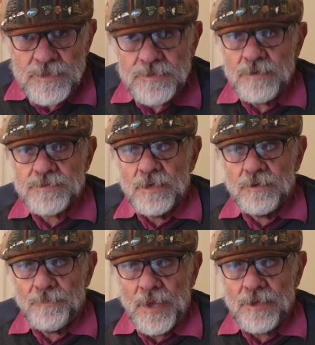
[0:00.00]
There's no
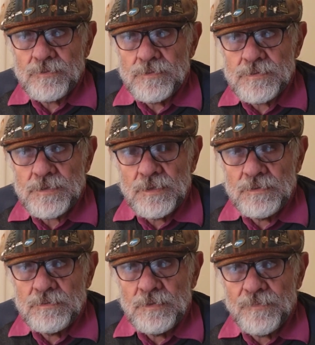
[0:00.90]
solar panels,
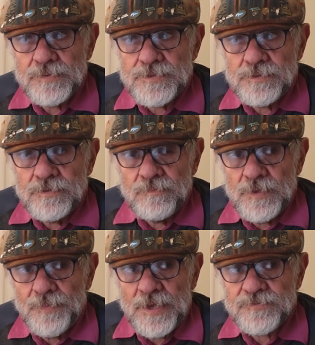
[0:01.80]
so I presume
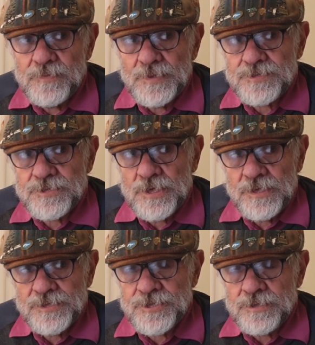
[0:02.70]
the battery must
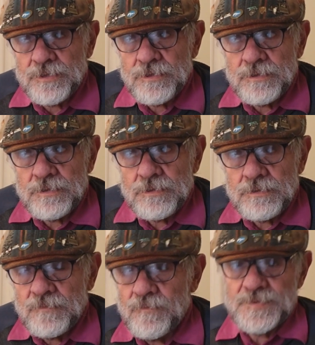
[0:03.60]
charge
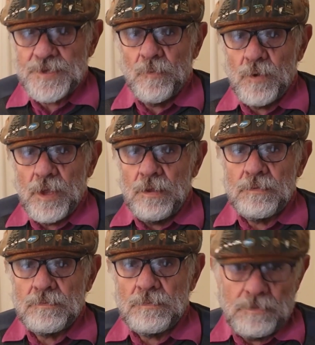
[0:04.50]
from somewhere.
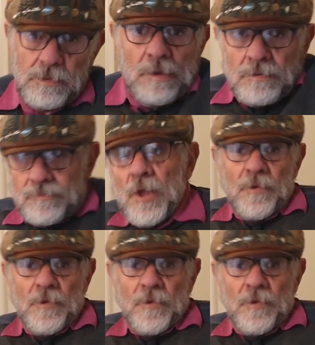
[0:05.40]
I don't know.